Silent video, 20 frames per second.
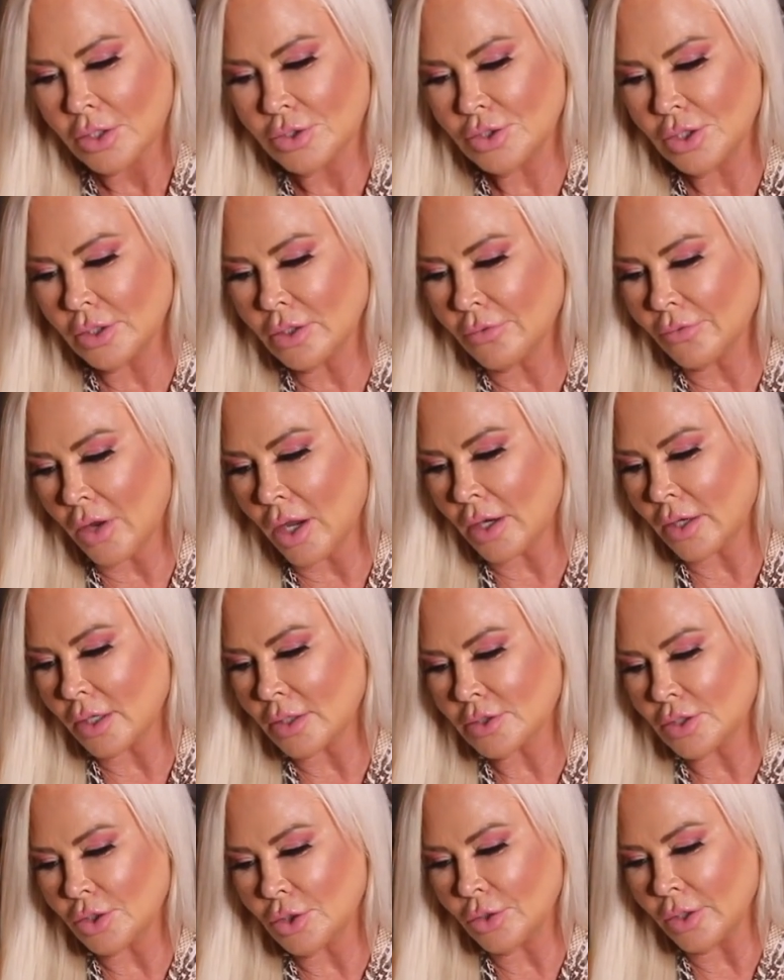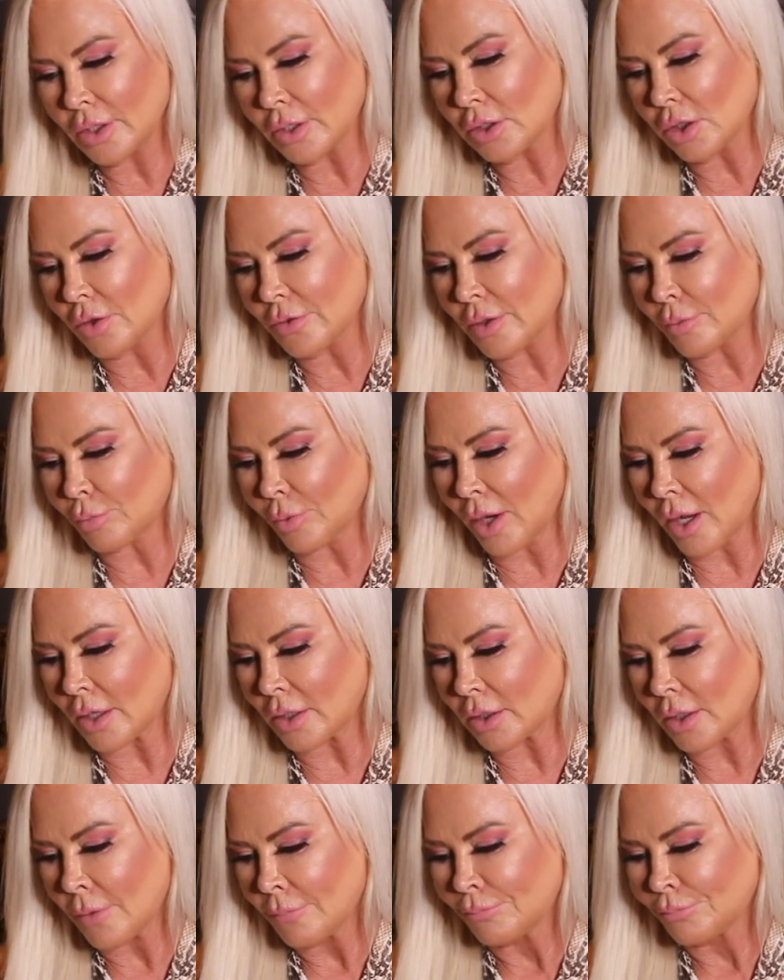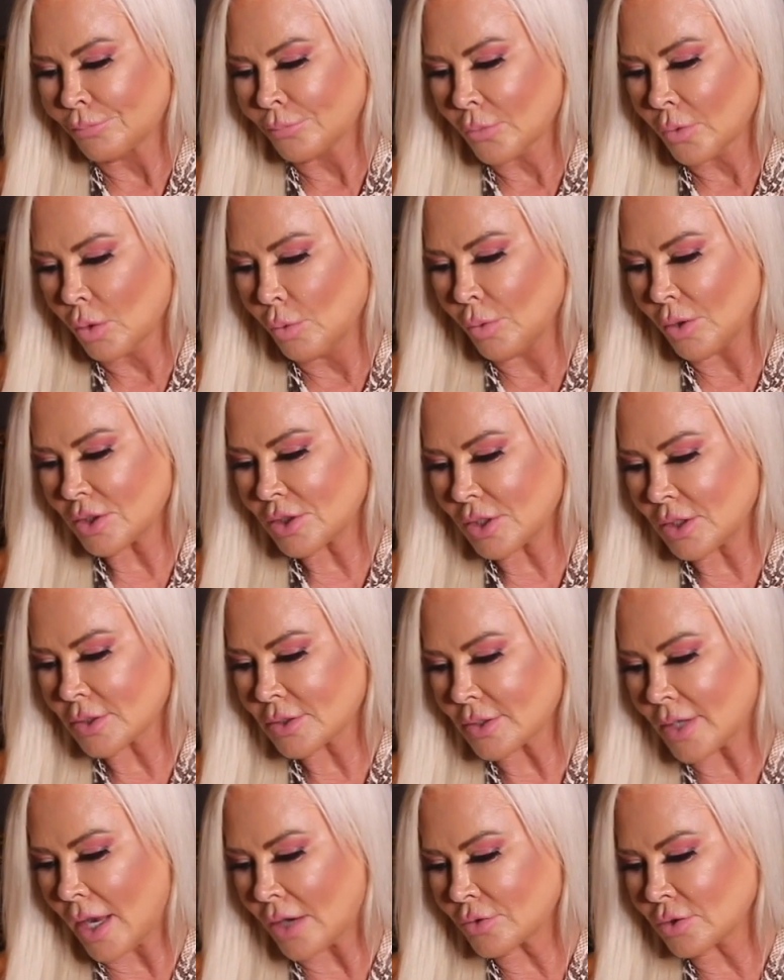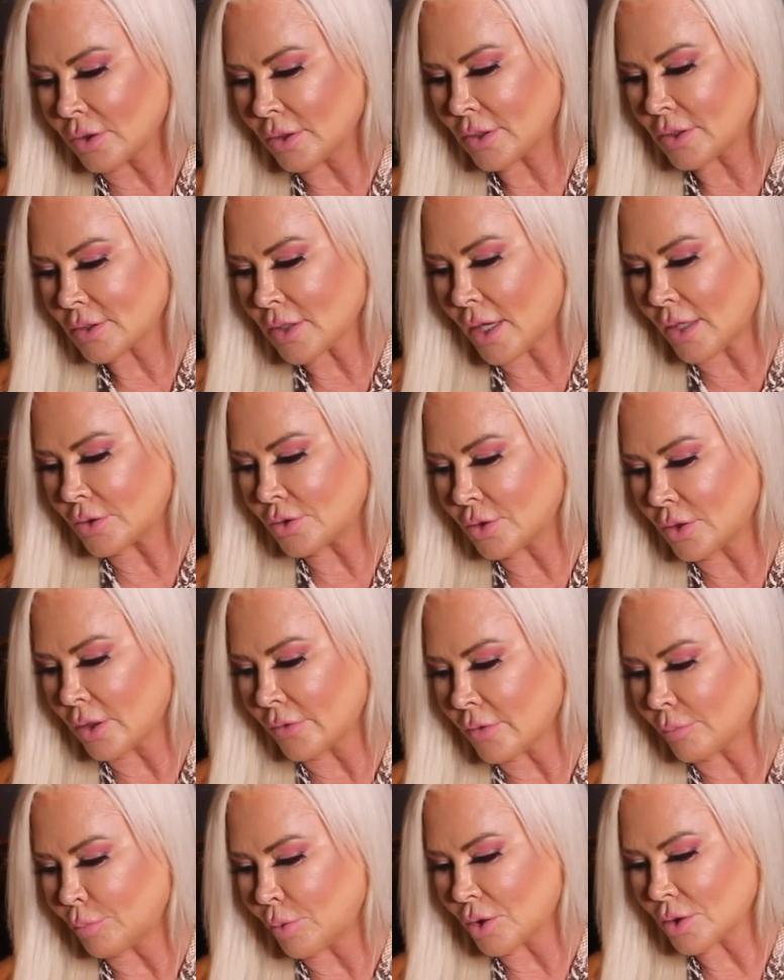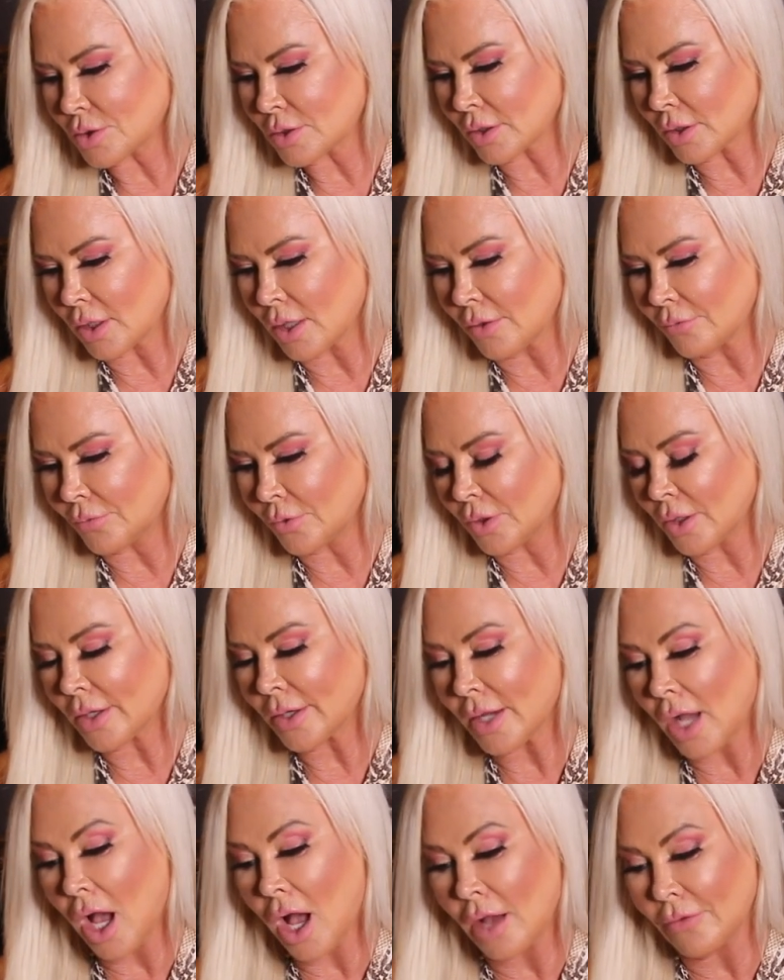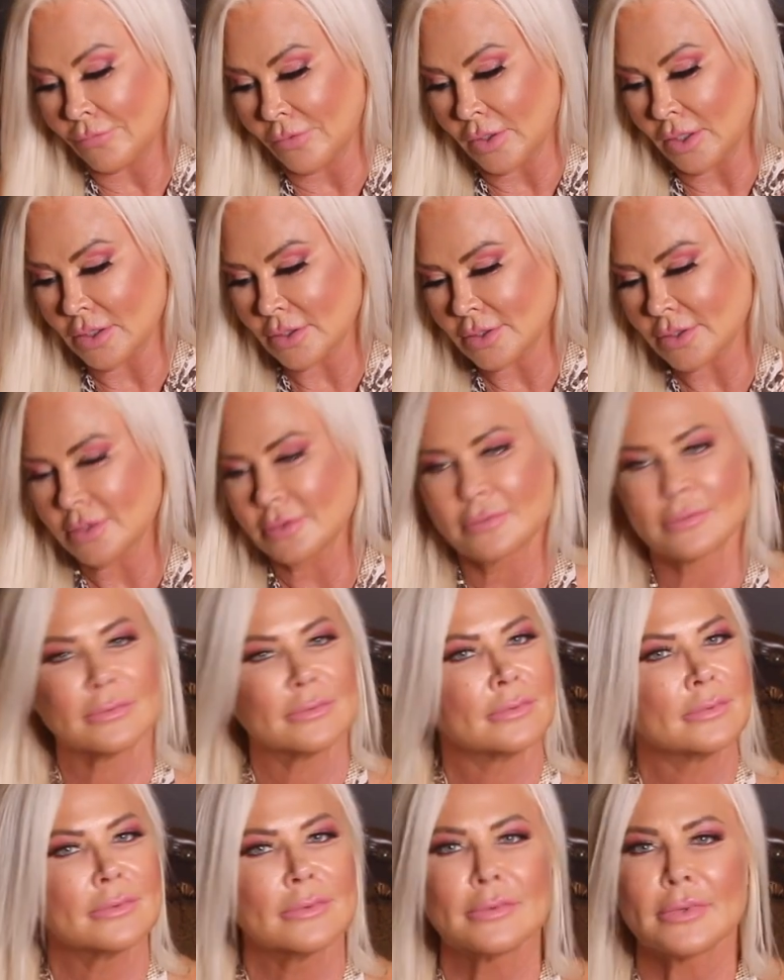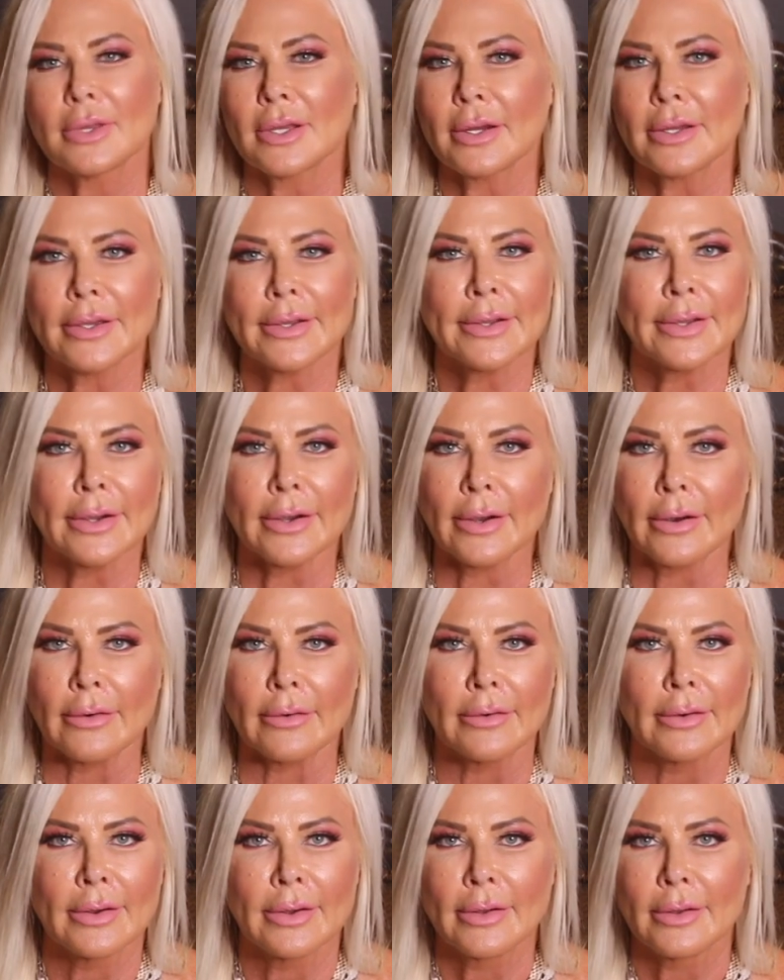Gigovana is a unique clothing brand which is naturally designed to give a person comfort and confidence. There you go.